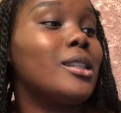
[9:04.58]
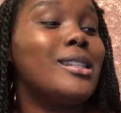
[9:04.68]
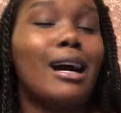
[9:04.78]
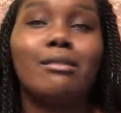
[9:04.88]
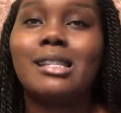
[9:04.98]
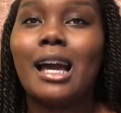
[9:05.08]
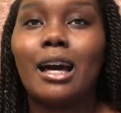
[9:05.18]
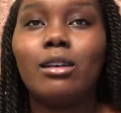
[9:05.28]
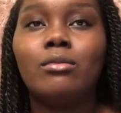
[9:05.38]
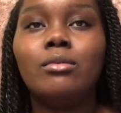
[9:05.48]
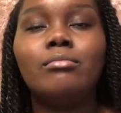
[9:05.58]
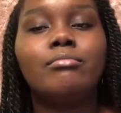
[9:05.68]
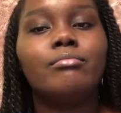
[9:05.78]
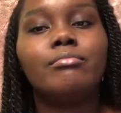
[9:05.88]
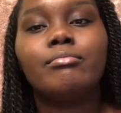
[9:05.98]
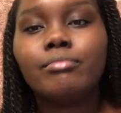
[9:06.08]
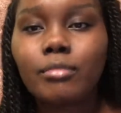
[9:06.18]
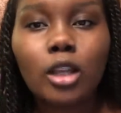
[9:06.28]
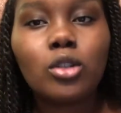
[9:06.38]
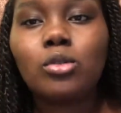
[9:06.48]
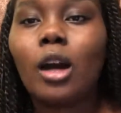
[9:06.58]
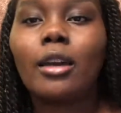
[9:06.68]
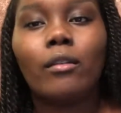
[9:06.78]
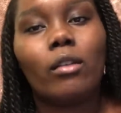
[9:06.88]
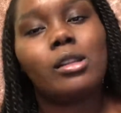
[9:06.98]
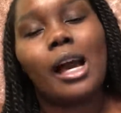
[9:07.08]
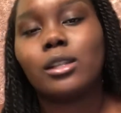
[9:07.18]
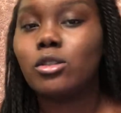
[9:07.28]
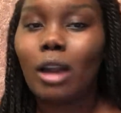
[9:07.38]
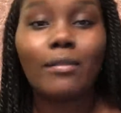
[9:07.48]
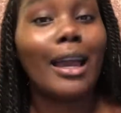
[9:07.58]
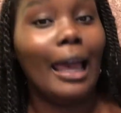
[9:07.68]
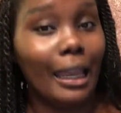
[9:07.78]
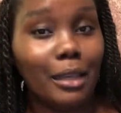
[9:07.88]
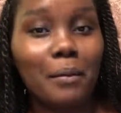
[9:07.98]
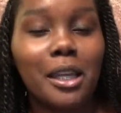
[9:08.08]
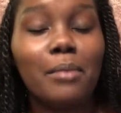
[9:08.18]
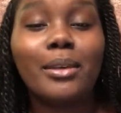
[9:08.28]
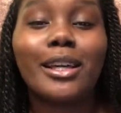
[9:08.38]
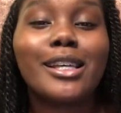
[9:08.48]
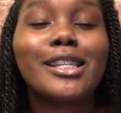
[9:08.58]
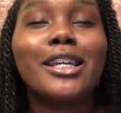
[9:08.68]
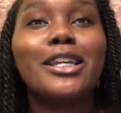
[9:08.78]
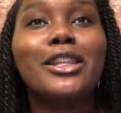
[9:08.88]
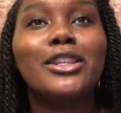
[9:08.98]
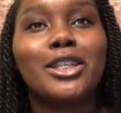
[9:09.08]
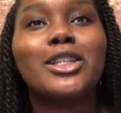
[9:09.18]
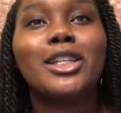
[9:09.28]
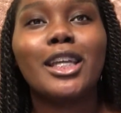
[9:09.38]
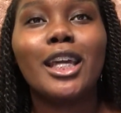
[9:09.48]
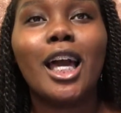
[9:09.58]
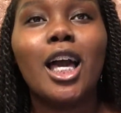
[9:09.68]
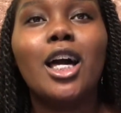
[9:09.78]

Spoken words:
downtown, do not give the taxi driver any money, because he literally,